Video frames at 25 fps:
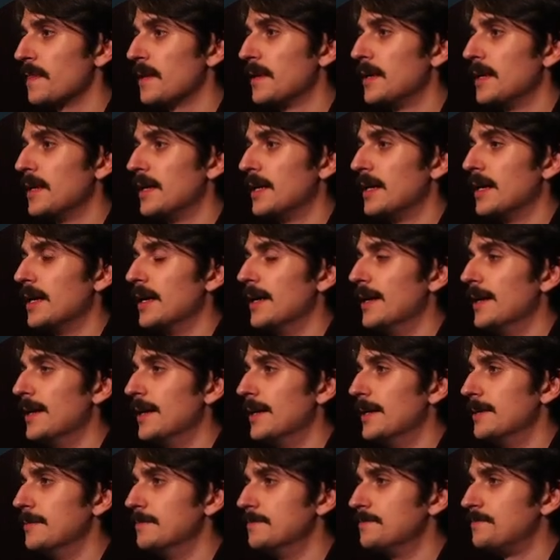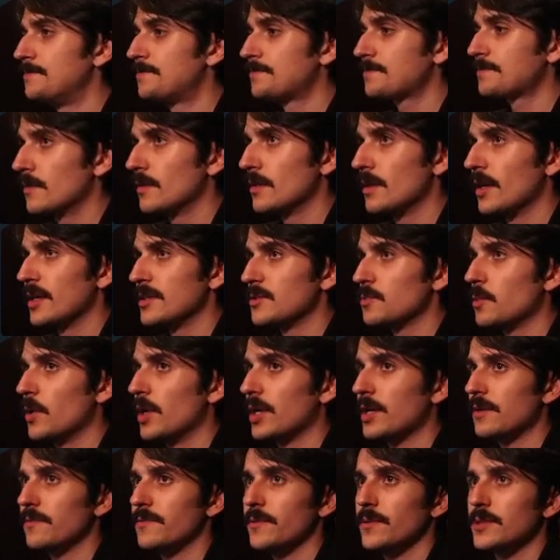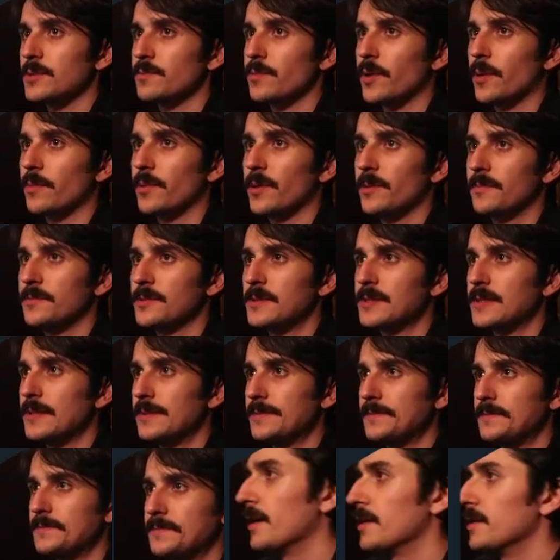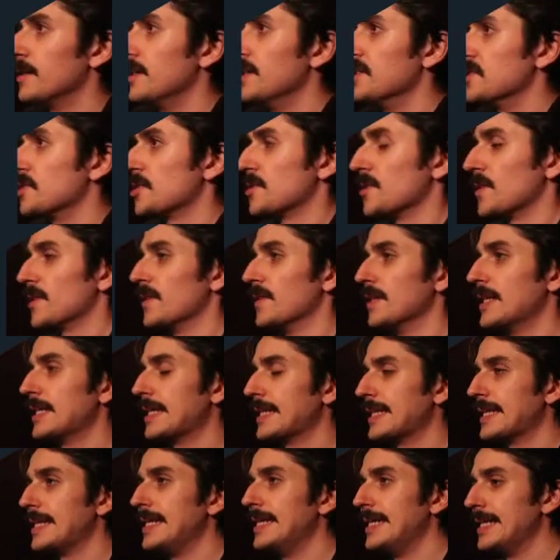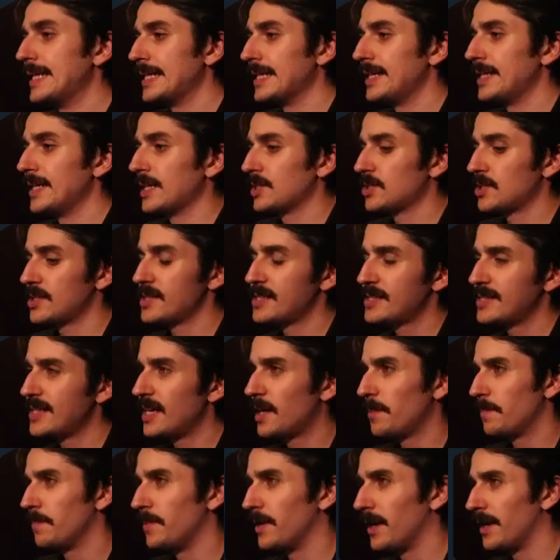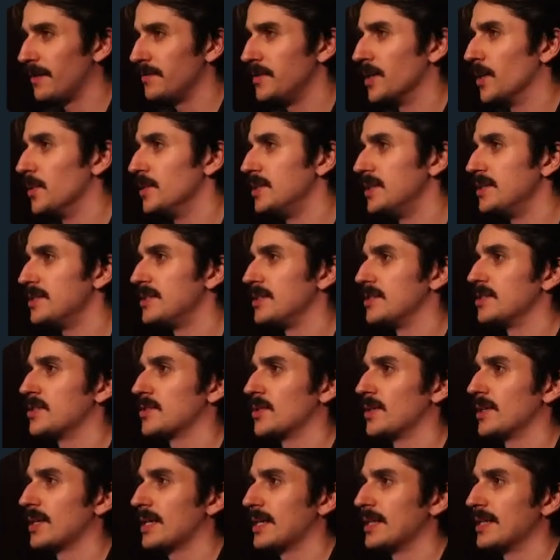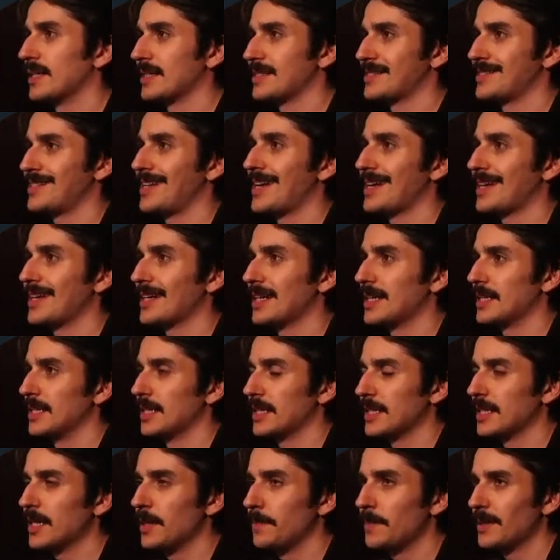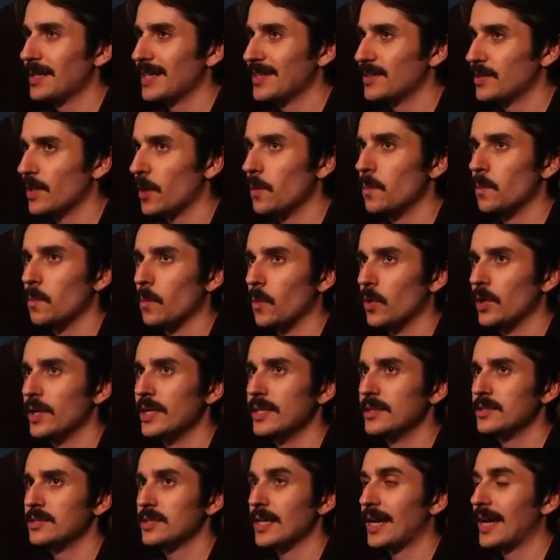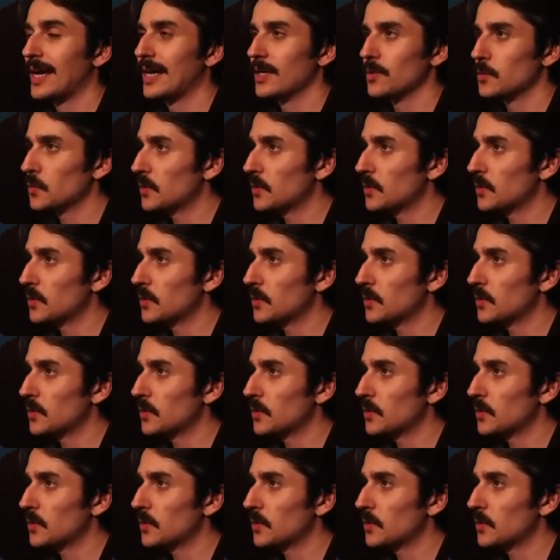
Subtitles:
It's working through its problems. It's triggering the connections now, but I've noticed it's trying to connect Slack and ClickUp, and I don't want it to handle that.